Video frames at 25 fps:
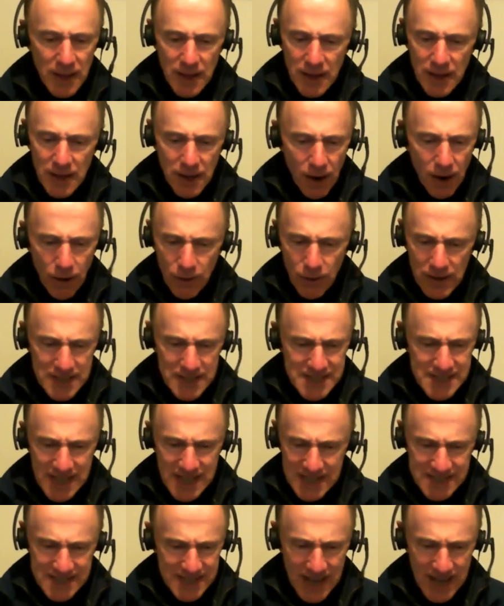Curran, as
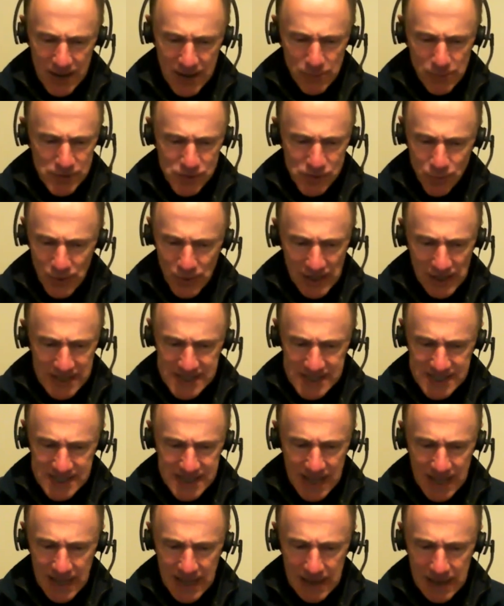I say, was really
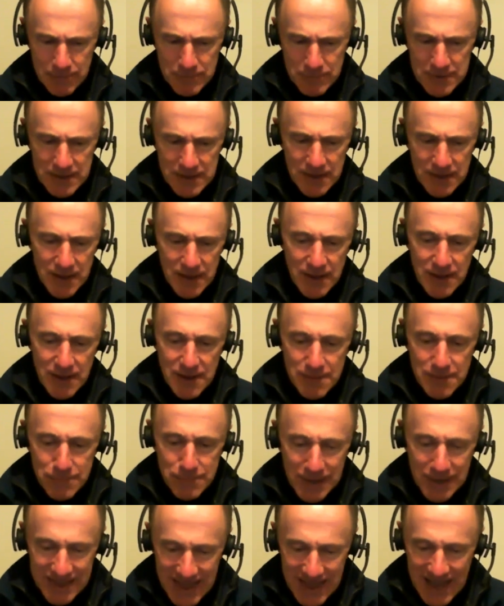steamed.
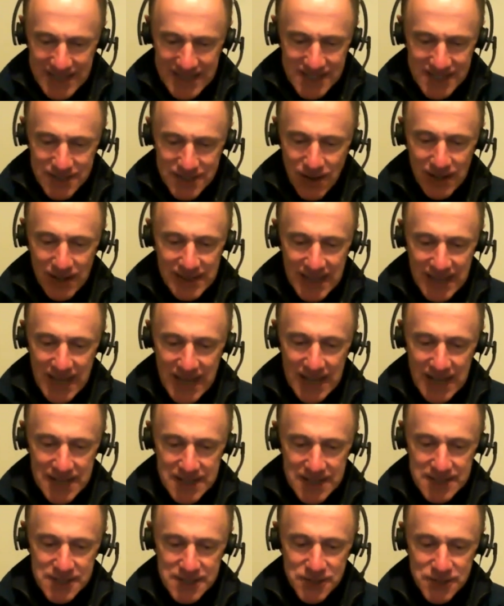But that's not the end
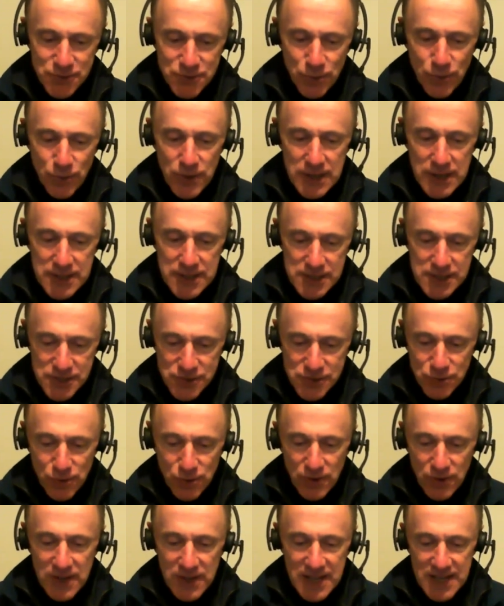of the story. The
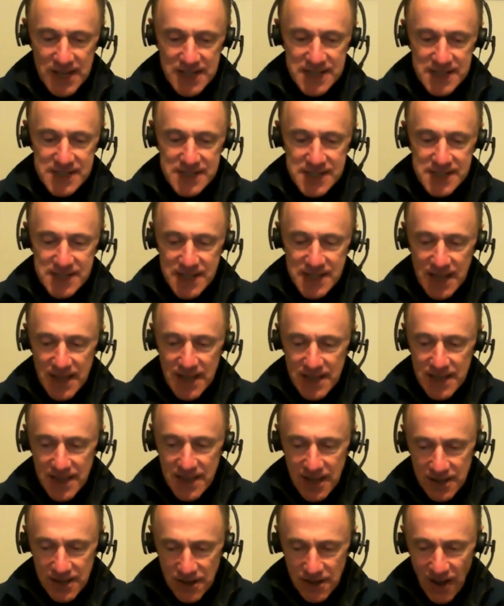story is
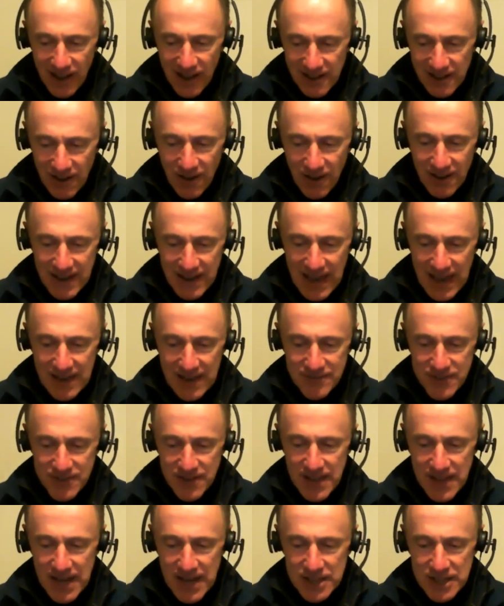that not long
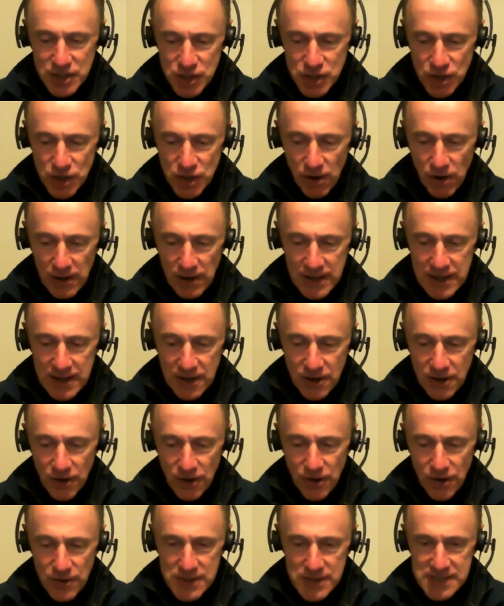after that, Charlie
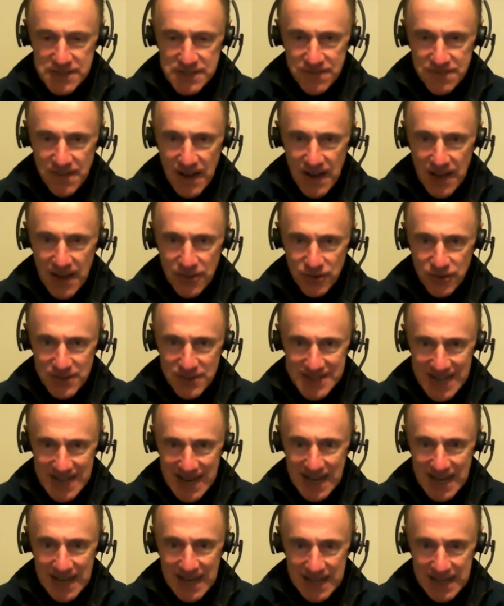Curran's father
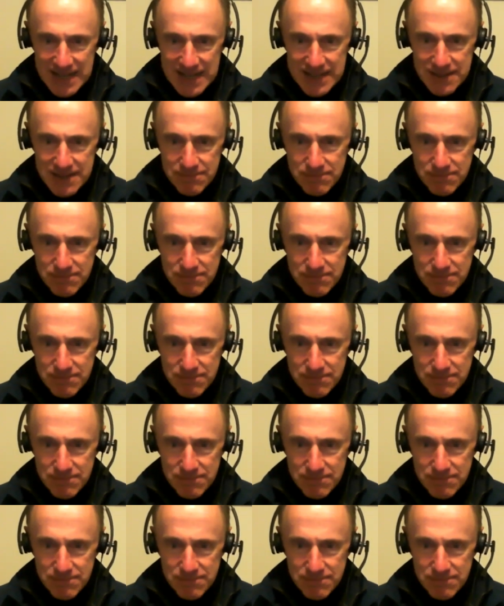died.